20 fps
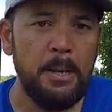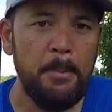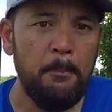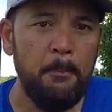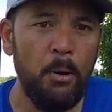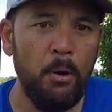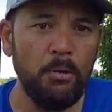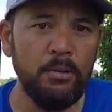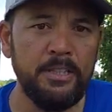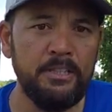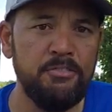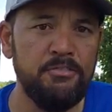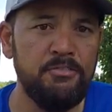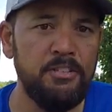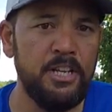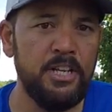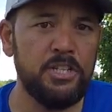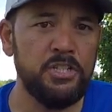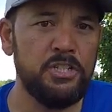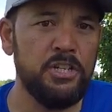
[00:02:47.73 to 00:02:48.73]
pulling
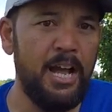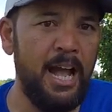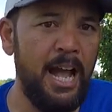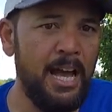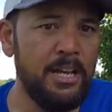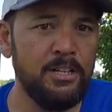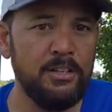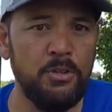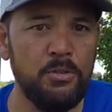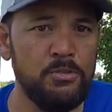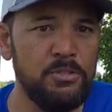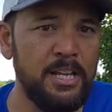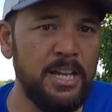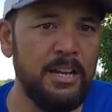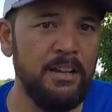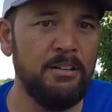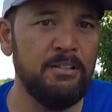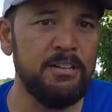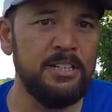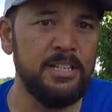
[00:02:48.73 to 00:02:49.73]
fish out of those
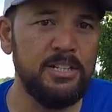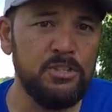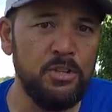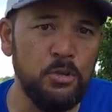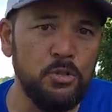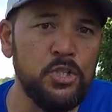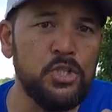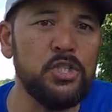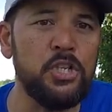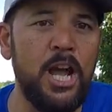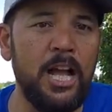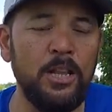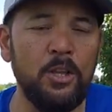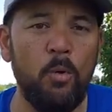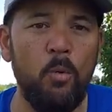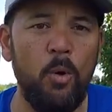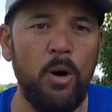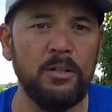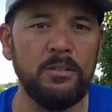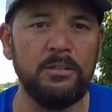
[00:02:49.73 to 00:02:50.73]
areas, those shallow
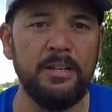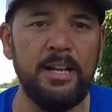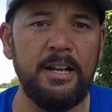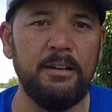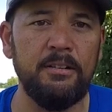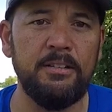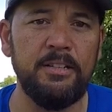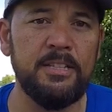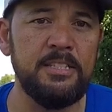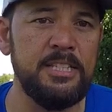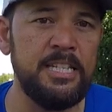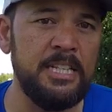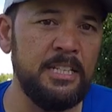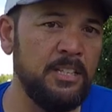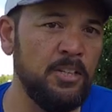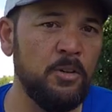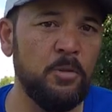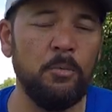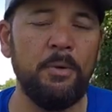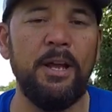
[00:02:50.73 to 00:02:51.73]
water areas, in
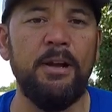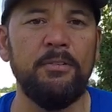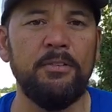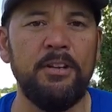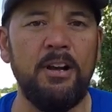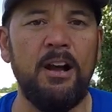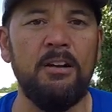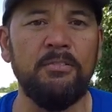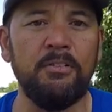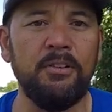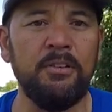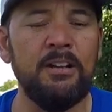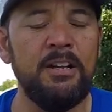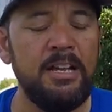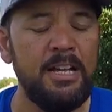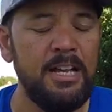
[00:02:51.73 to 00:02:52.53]
and around cover,